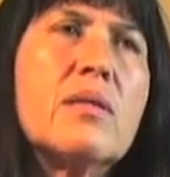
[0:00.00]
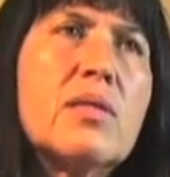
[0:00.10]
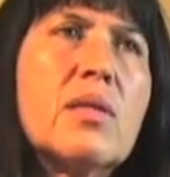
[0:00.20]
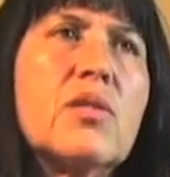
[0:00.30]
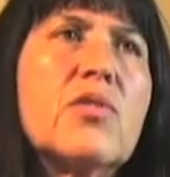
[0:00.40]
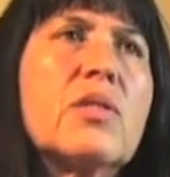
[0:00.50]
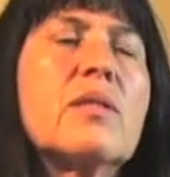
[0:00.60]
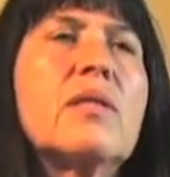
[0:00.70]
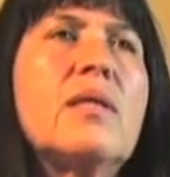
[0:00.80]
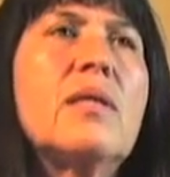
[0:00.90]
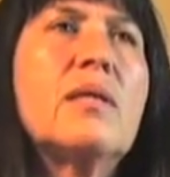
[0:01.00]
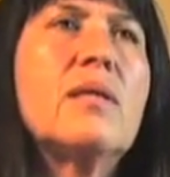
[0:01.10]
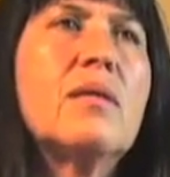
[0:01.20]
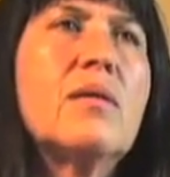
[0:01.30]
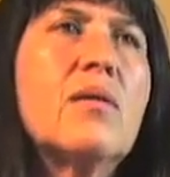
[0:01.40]
diligently
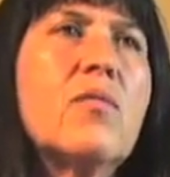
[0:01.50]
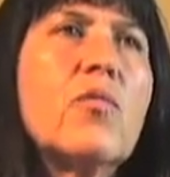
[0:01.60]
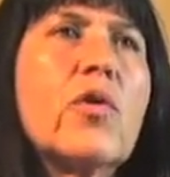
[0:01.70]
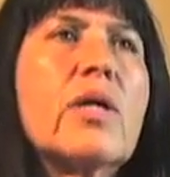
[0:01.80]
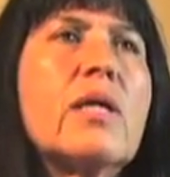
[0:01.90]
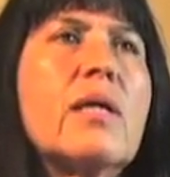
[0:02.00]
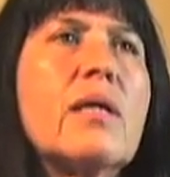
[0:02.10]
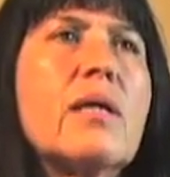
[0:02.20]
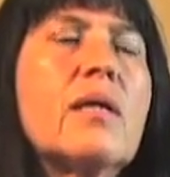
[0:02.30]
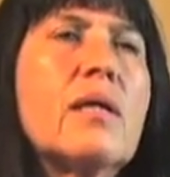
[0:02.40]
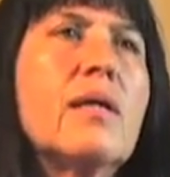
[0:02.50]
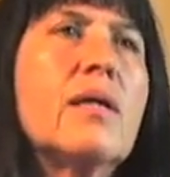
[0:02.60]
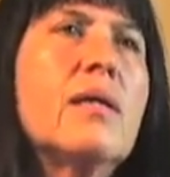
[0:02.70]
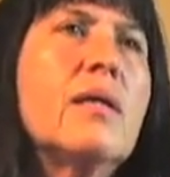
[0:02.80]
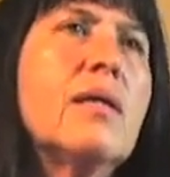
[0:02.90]
working
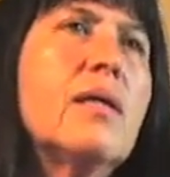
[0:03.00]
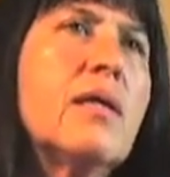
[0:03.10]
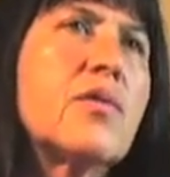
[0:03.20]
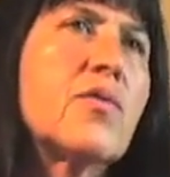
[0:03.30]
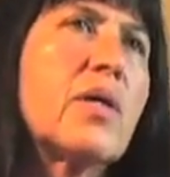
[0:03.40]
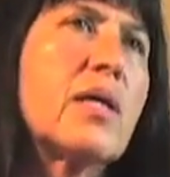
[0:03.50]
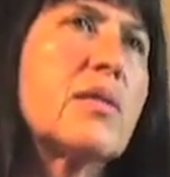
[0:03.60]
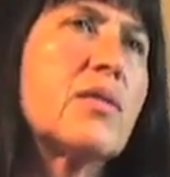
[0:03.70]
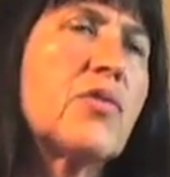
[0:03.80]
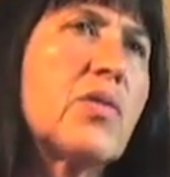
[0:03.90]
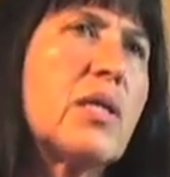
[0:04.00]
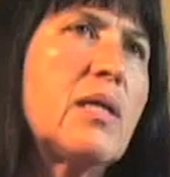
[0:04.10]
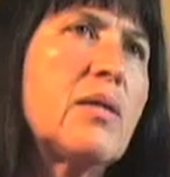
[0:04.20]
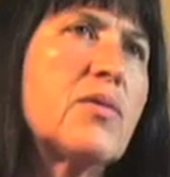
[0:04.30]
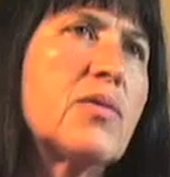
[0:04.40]
and trying to
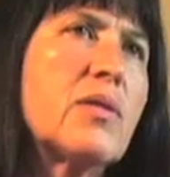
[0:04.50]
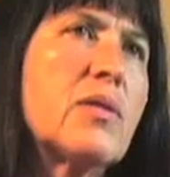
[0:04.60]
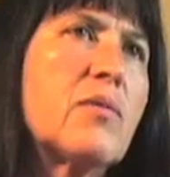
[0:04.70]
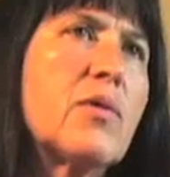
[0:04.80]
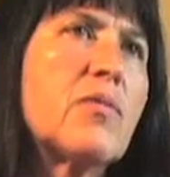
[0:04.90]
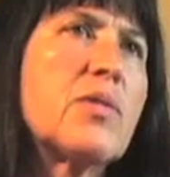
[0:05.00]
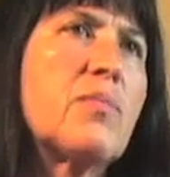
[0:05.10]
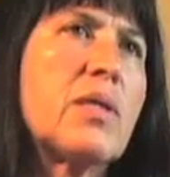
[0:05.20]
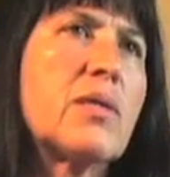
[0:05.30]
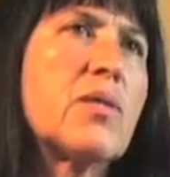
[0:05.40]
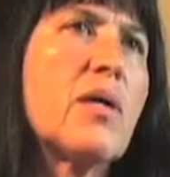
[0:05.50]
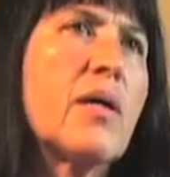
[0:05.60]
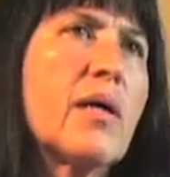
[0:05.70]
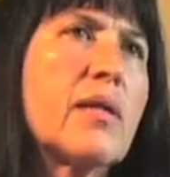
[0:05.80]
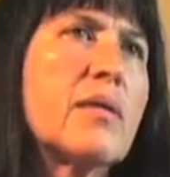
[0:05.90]
change what was being
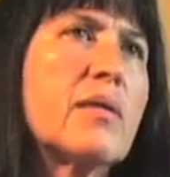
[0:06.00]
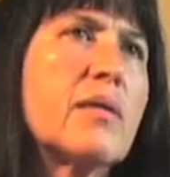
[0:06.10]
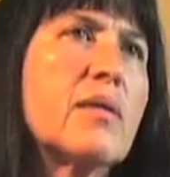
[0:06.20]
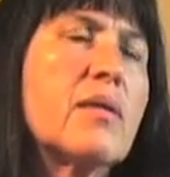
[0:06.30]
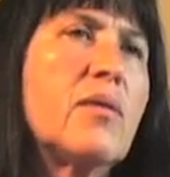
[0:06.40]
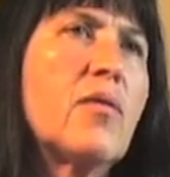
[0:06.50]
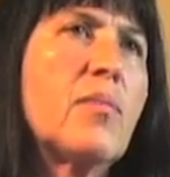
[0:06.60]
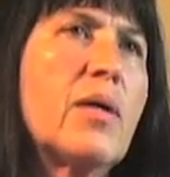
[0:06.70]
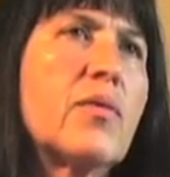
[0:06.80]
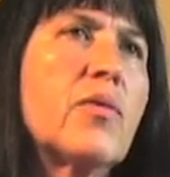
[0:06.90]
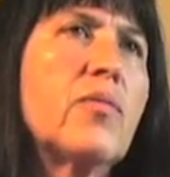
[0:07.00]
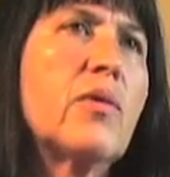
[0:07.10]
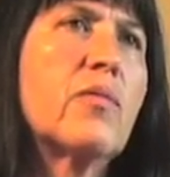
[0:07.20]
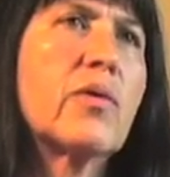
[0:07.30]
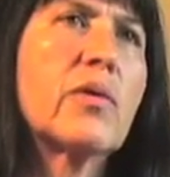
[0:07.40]
taught, about who
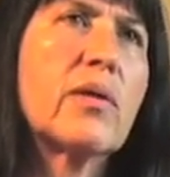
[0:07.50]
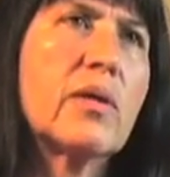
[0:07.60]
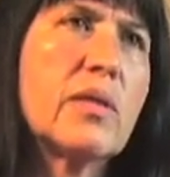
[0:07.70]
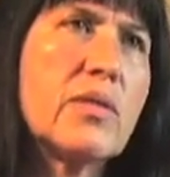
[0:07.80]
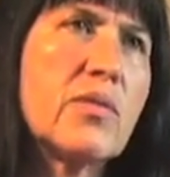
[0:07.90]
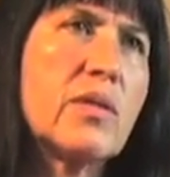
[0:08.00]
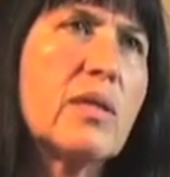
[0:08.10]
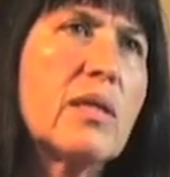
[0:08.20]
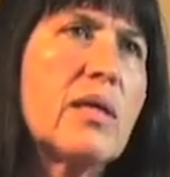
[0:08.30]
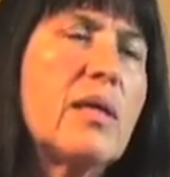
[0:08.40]
we were in our history.